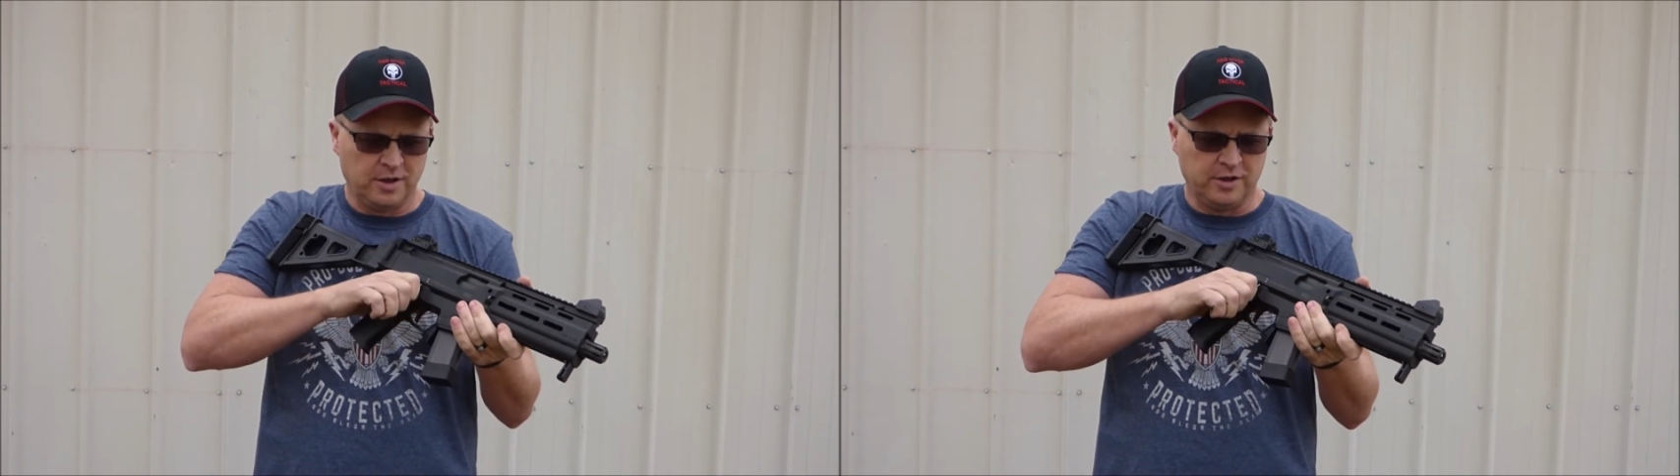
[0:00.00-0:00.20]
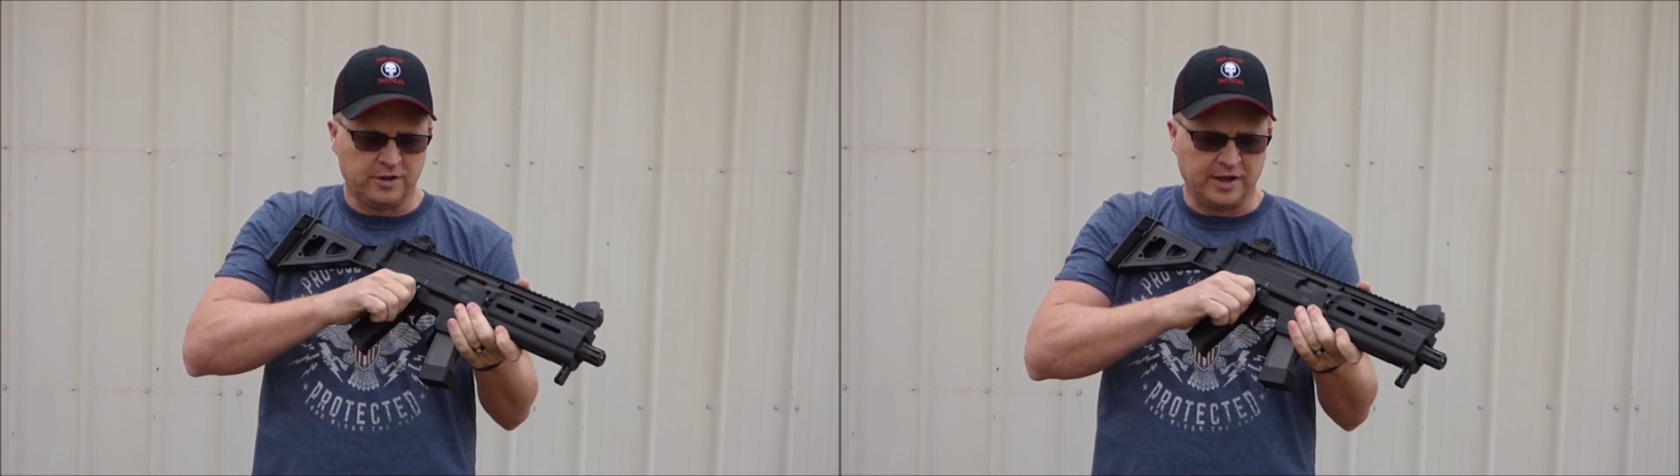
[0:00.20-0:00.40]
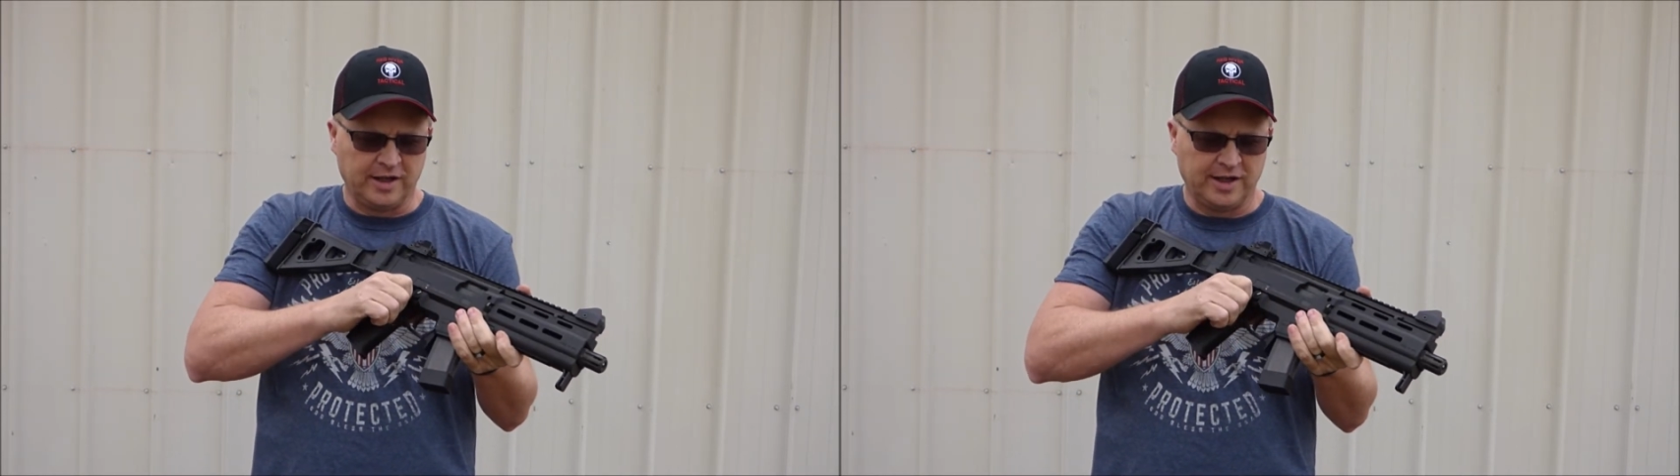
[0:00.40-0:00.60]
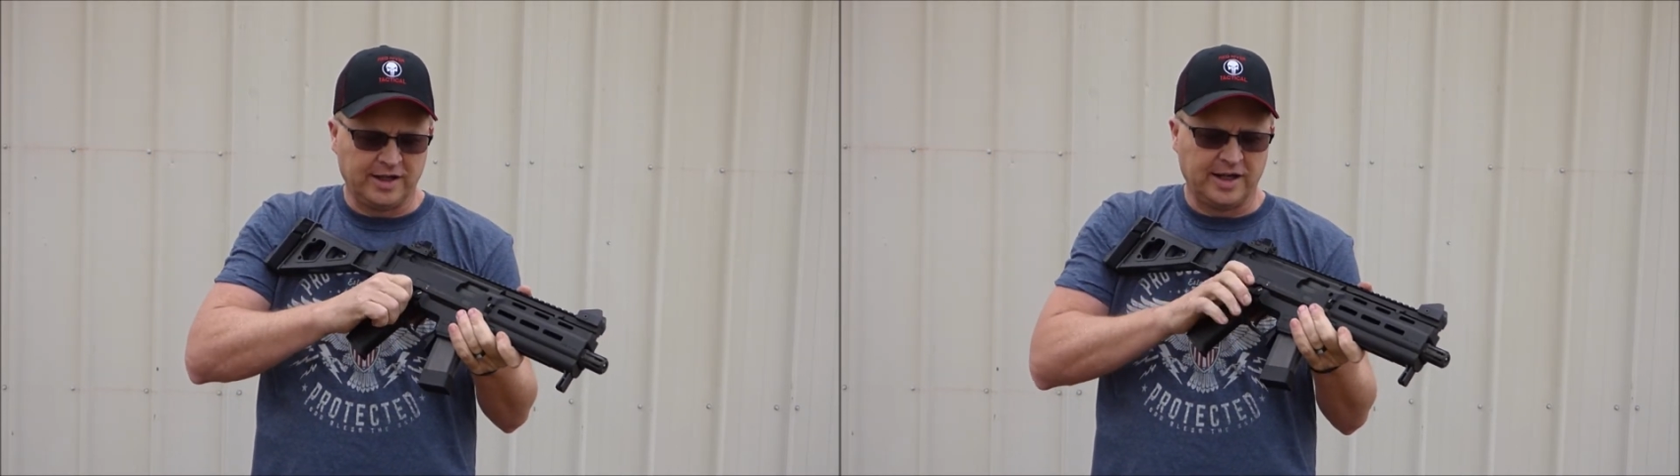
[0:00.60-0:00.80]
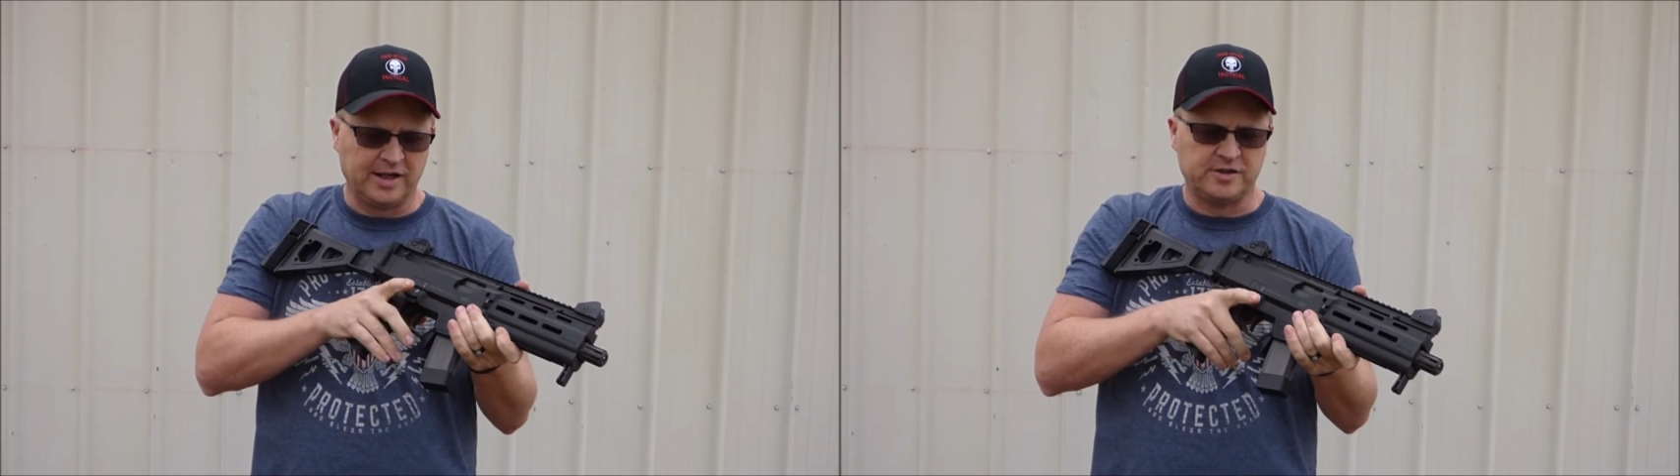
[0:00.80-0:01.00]
you can
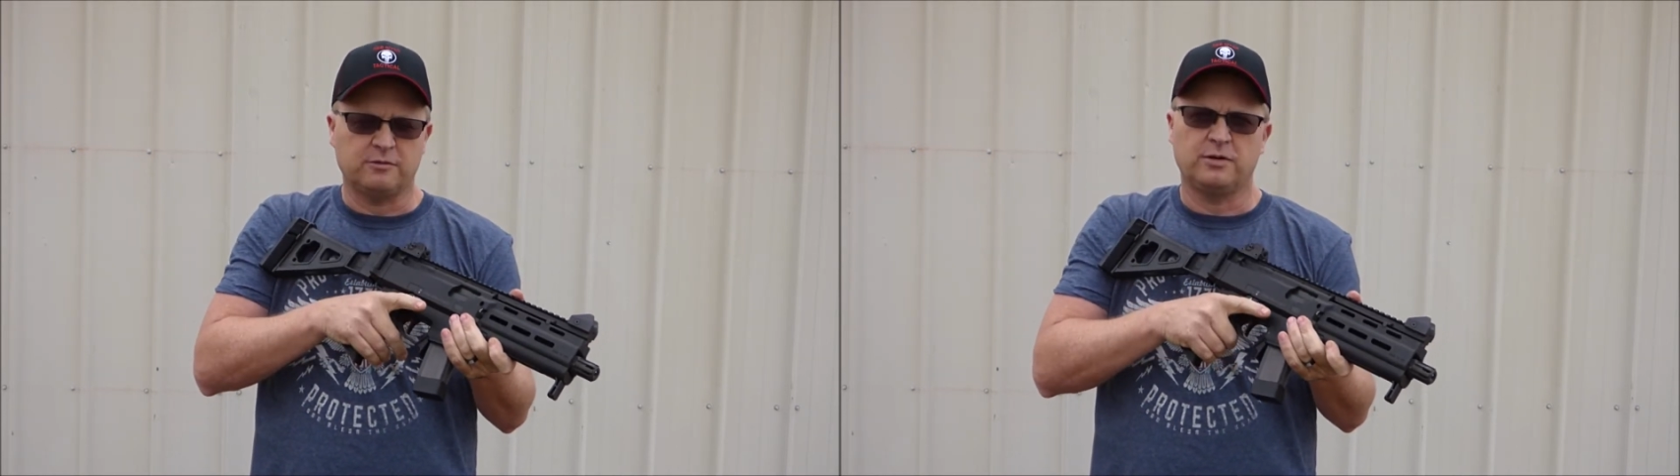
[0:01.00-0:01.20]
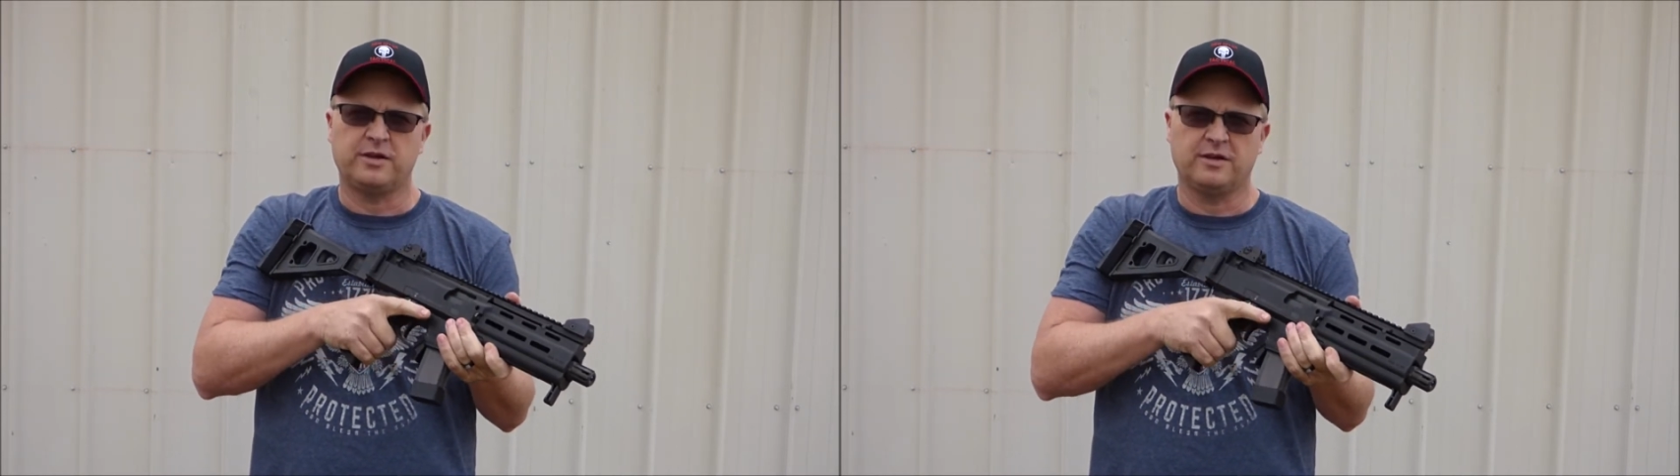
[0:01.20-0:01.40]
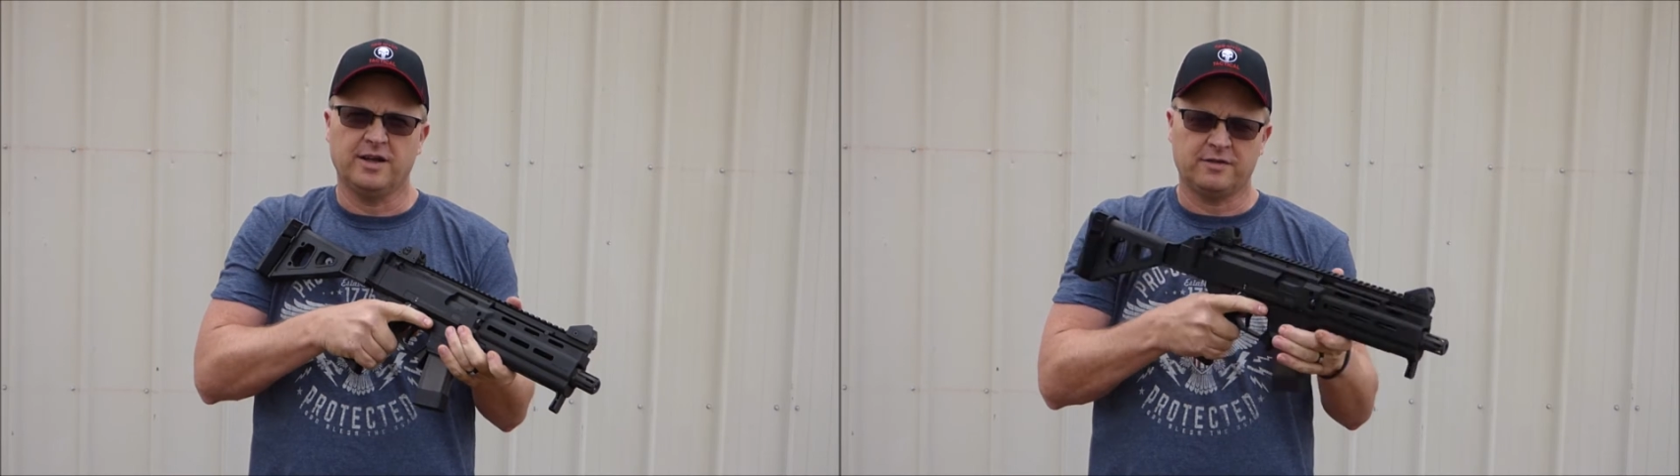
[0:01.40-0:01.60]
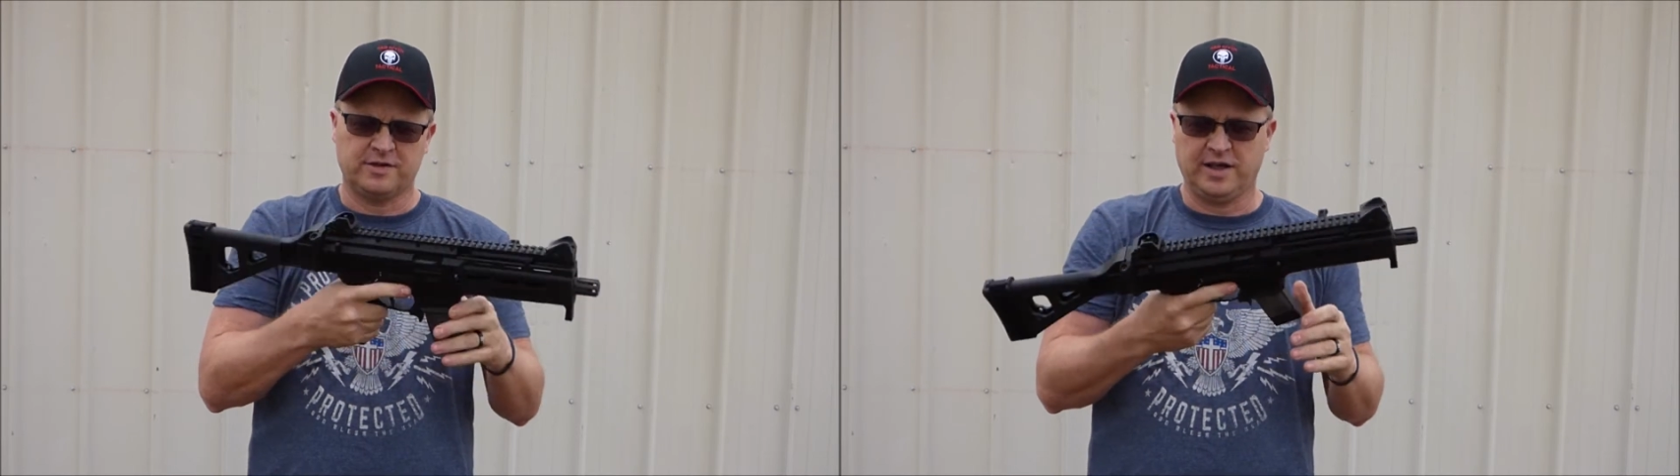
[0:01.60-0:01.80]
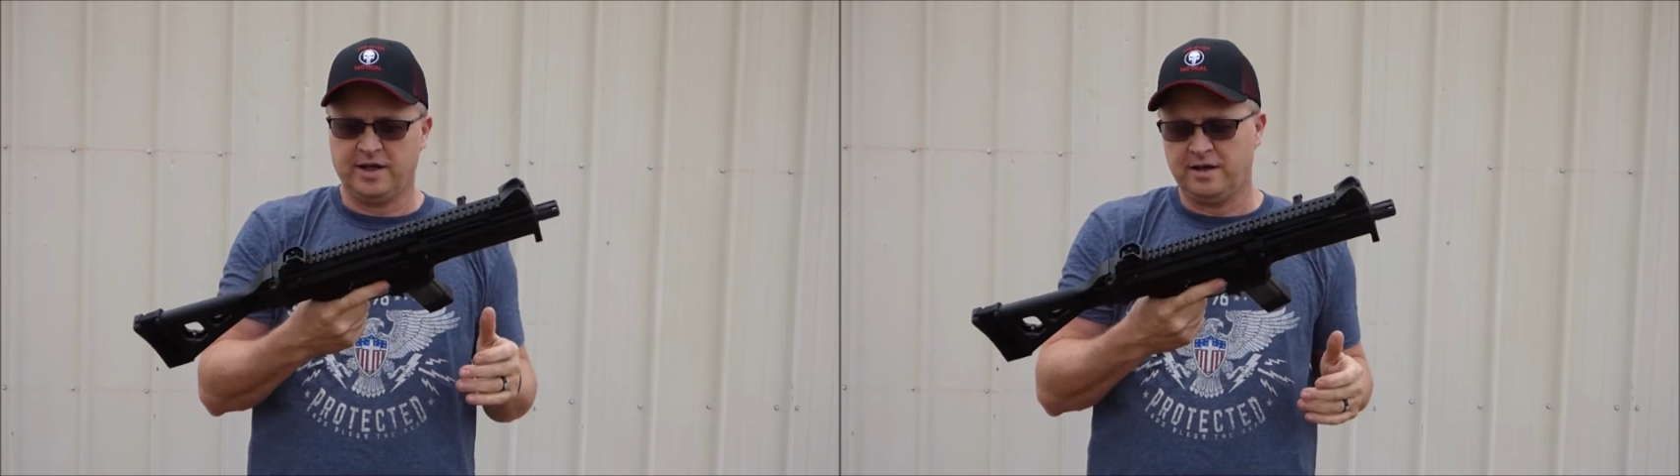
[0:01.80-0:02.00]
engage it with your left
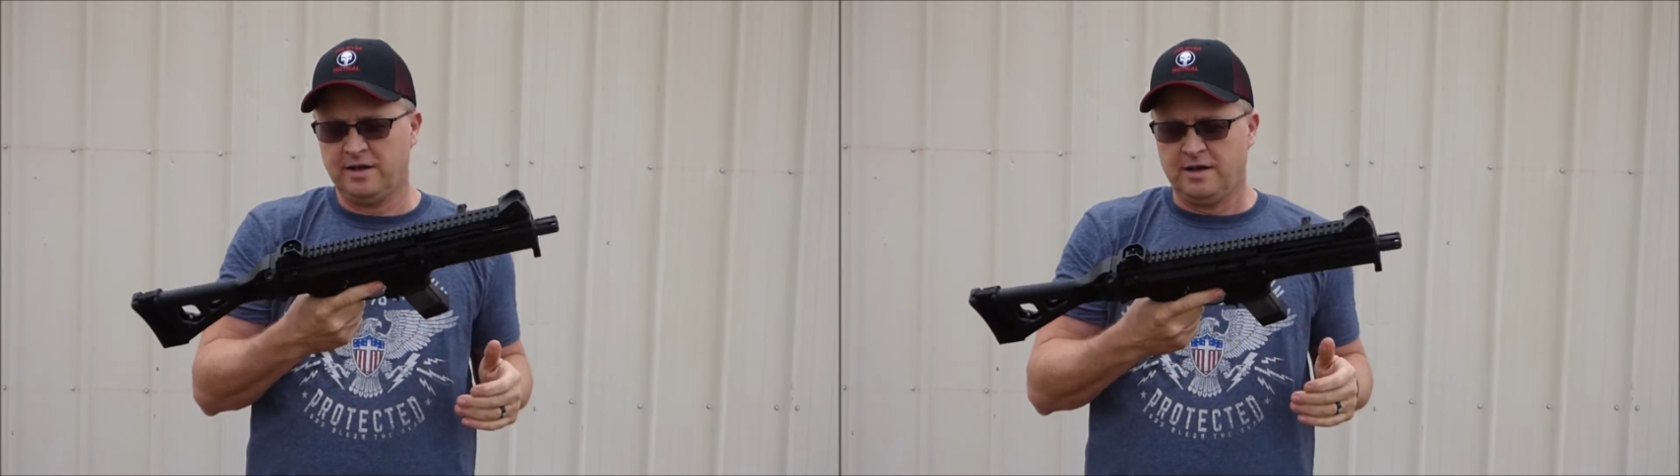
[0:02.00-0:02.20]
hand,